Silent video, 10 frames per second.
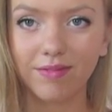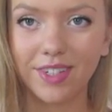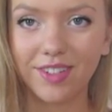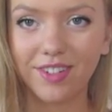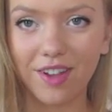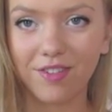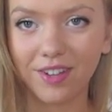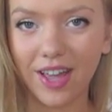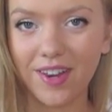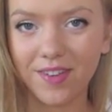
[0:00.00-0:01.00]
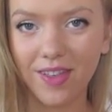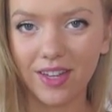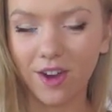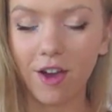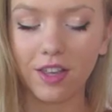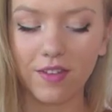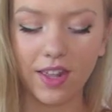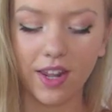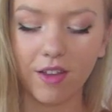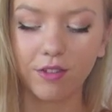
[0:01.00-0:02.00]
just general kind of like talky
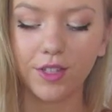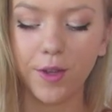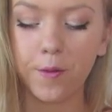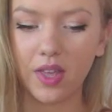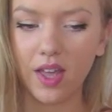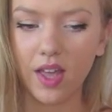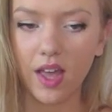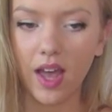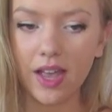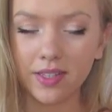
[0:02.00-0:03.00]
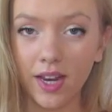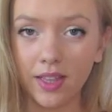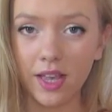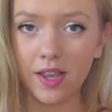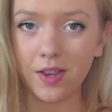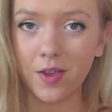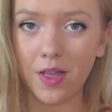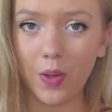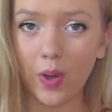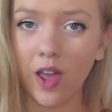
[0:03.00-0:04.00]
videos. So I just thought I'd let you know
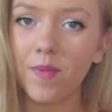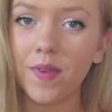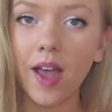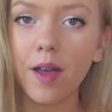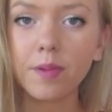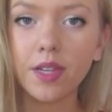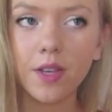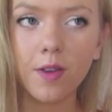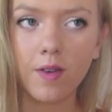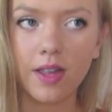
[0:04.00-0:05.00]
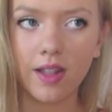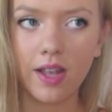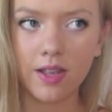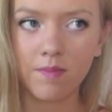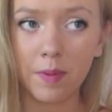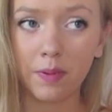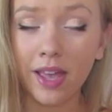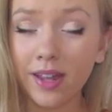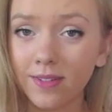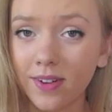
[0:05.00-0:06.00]
like what I've been up to and like my
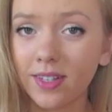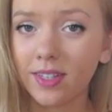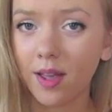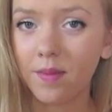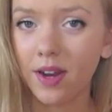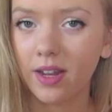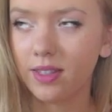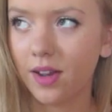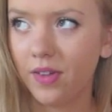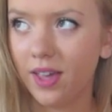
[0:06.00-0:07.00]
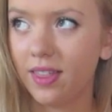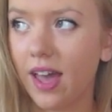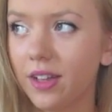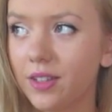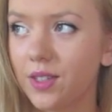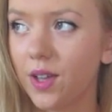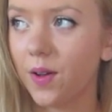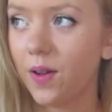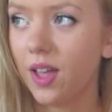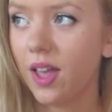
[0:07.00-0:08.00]
plans for the summer and stuff like that.
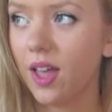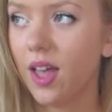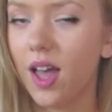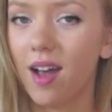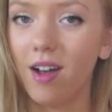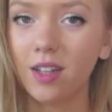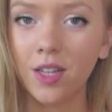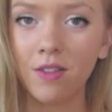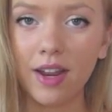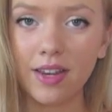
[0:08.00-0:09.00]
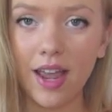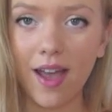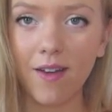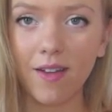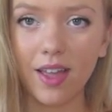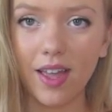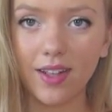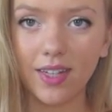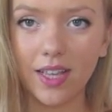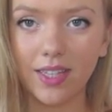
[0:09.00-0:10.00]
So also right now,
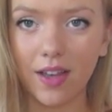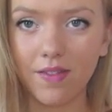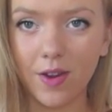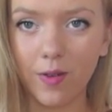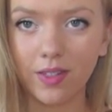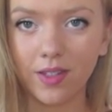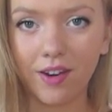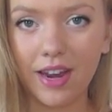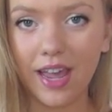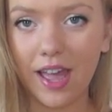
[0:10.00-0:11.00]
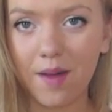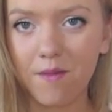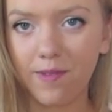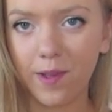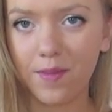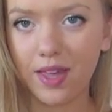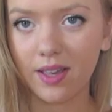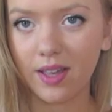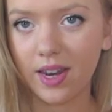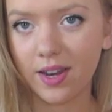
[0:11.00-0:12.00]
in case you haven't noticed already, I am
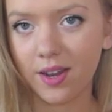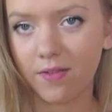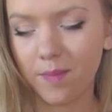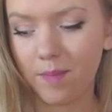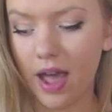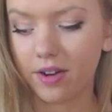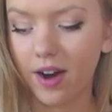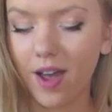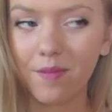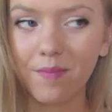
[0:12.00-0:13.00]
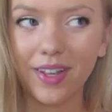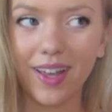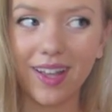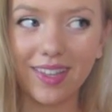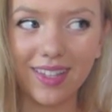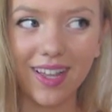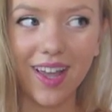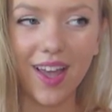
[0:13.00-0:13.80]
filming in a different background because